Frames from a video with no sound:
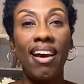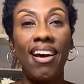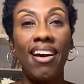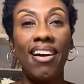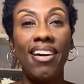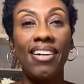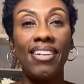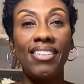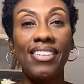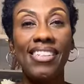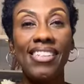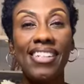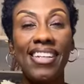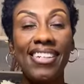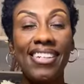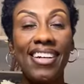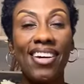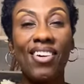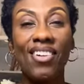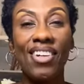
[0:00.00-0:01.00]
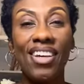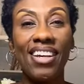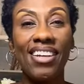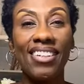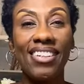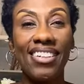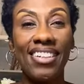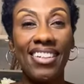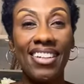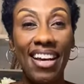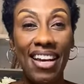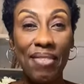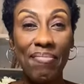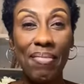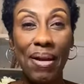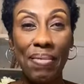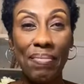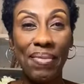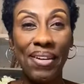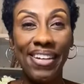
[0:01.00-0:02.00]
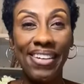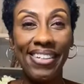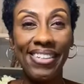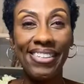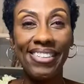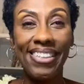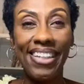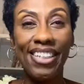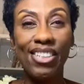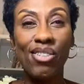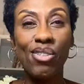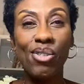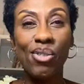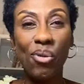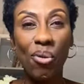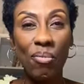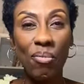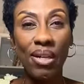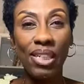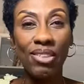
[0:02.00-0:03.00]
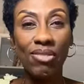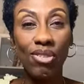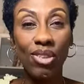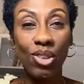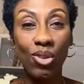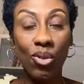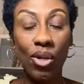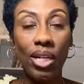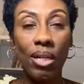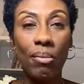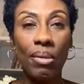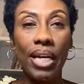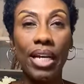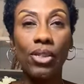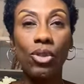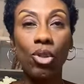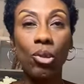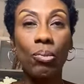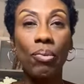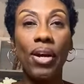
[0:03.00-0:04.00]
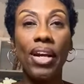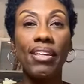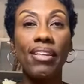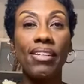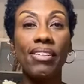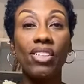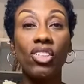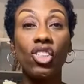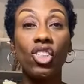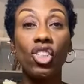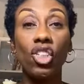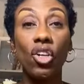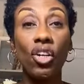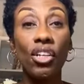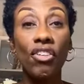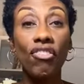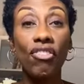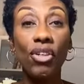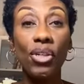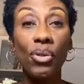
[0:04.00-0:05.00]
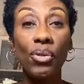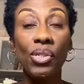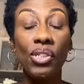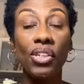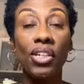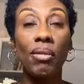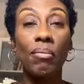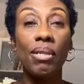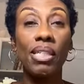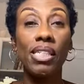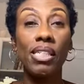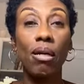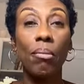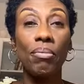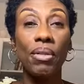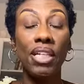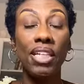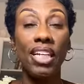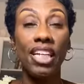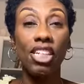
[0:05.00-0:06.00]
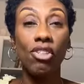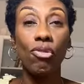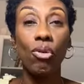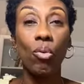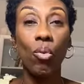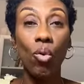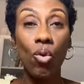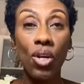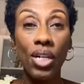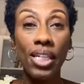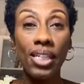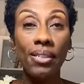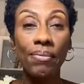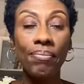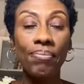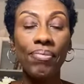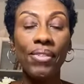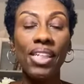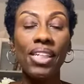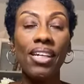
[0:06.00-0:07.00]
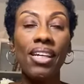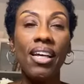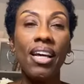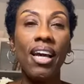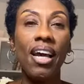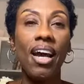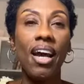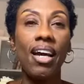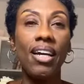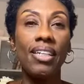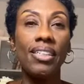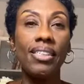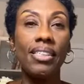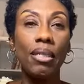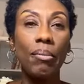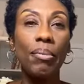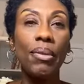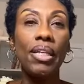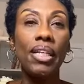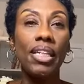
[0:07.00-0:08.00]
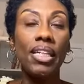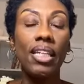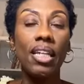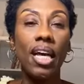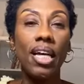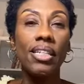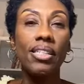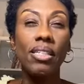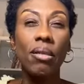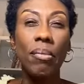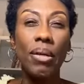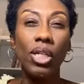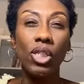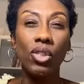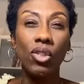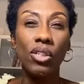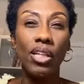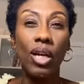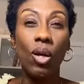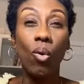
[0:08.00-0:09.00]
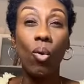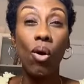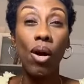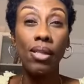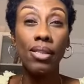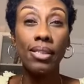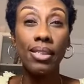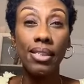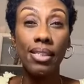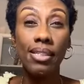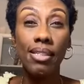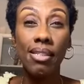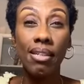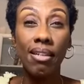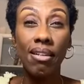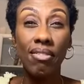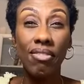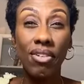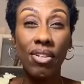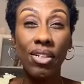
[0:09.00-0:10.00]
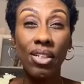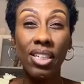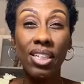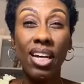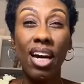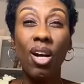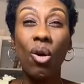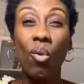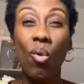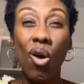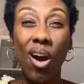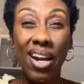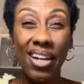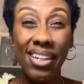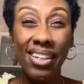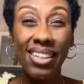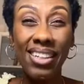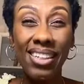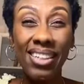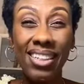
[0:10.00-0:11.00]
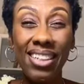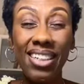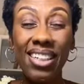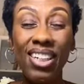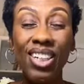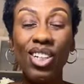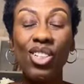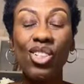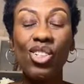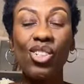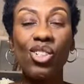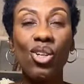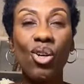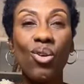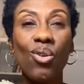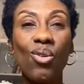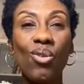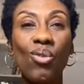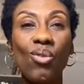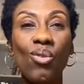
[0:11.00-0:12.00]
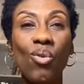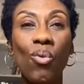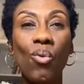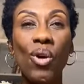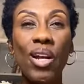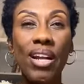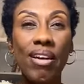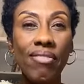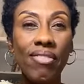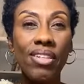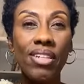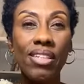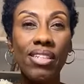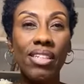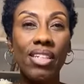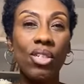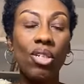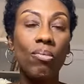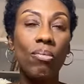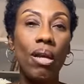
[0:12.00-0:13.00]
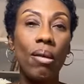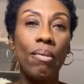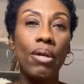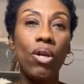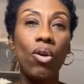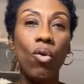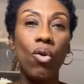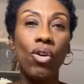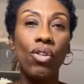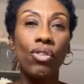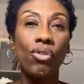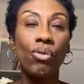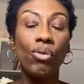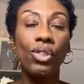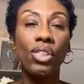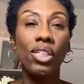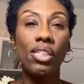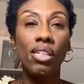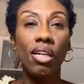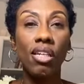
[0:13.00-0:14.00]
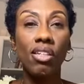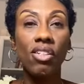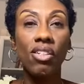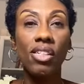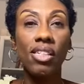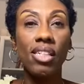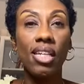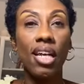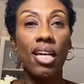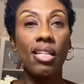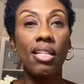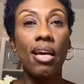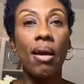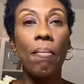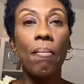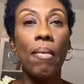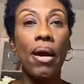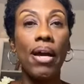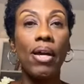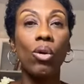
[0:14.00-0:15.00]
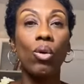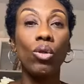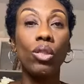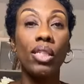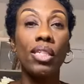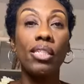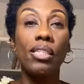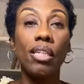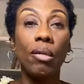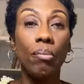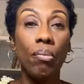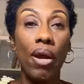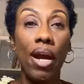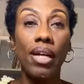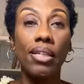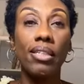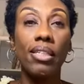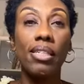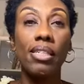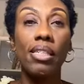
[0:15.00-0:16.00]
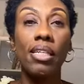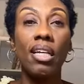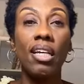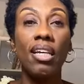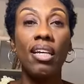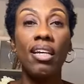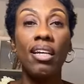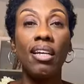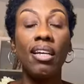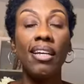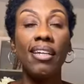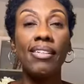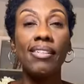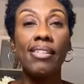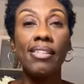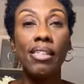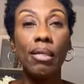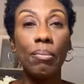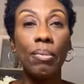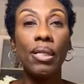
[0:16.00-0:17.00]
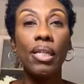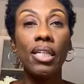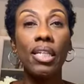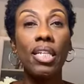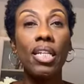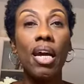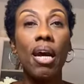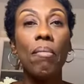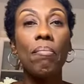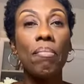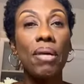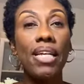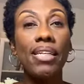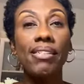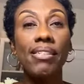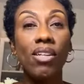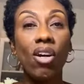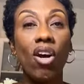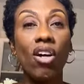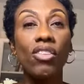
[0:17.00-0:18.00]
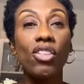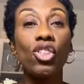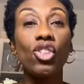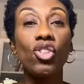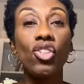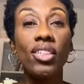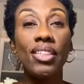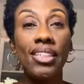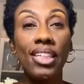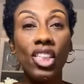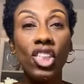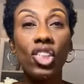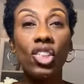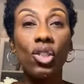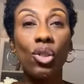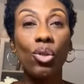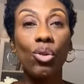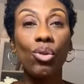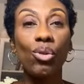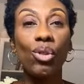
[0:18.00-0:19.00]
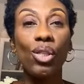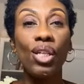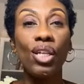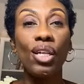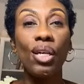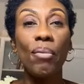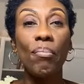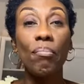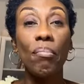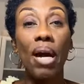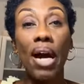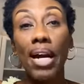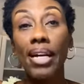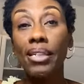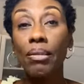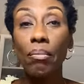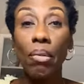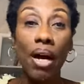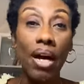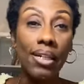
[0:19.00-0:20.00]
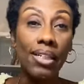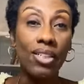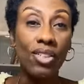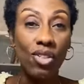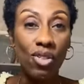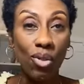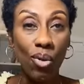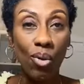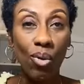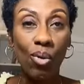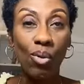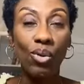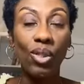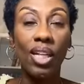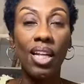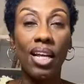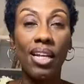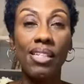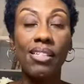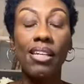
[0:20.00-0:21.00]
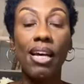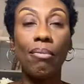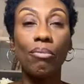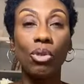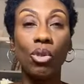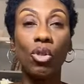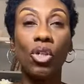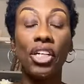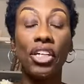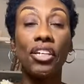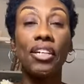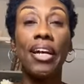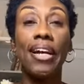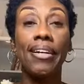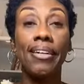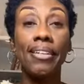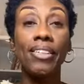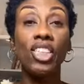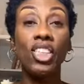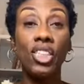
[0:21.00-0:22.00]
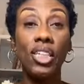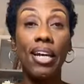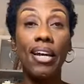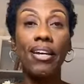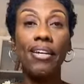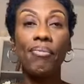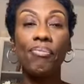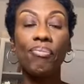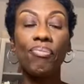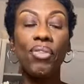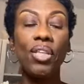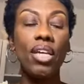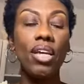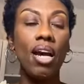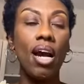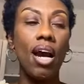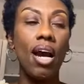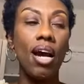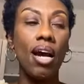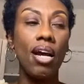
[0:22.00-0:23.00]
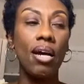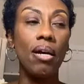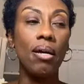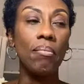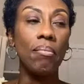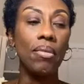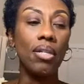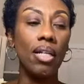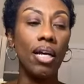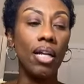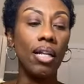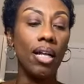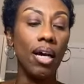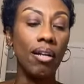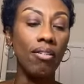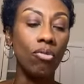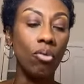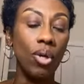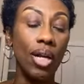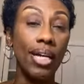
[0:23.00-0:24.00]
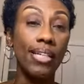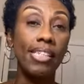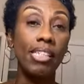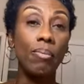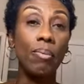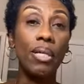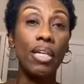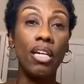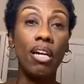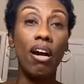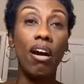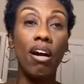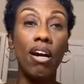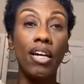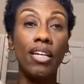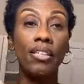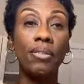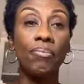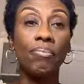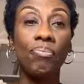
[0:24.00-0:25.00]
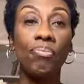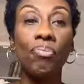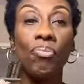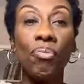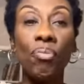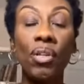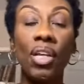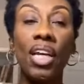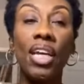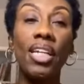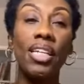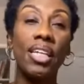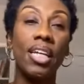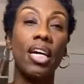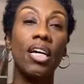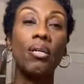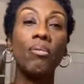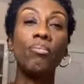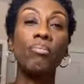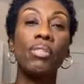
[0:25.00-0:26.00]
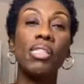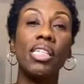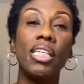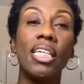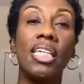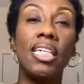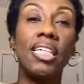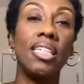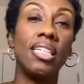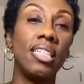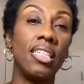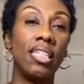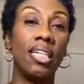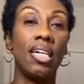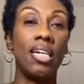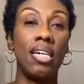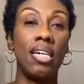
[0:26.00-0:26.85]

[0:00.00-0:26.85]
uh, send out a like my page, thank you so much for joining me. I do pray that this journey for you is going to be something that's rewarding. I typically like to make sure that quality is delivered and not quantity. So whatever it is that you may be going through, just understand that my holistic practice is typically not based on the traditional mind, body, soul. A lot of times you'll hear that cliche. Uh, a lot of what I speak on, it comes in